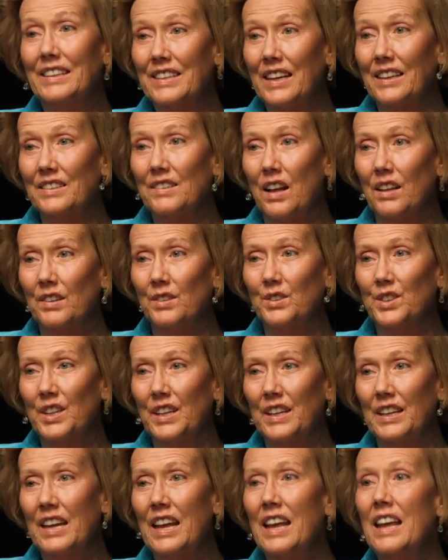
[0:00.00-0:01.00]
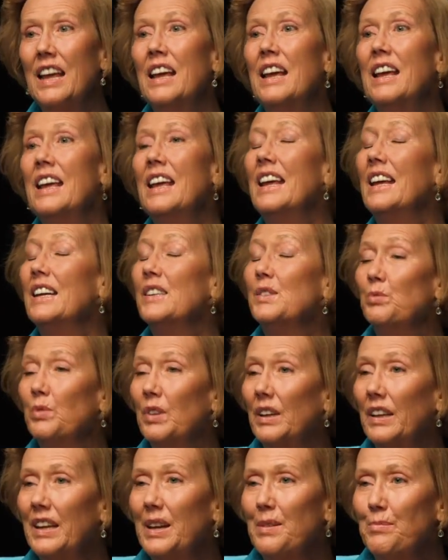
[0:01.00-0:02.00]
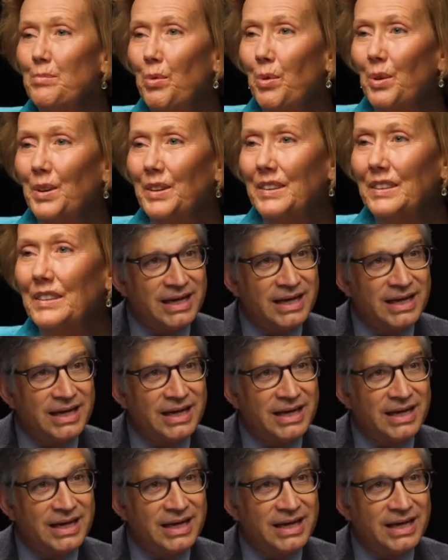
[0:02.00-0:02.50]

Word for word: technology is really important.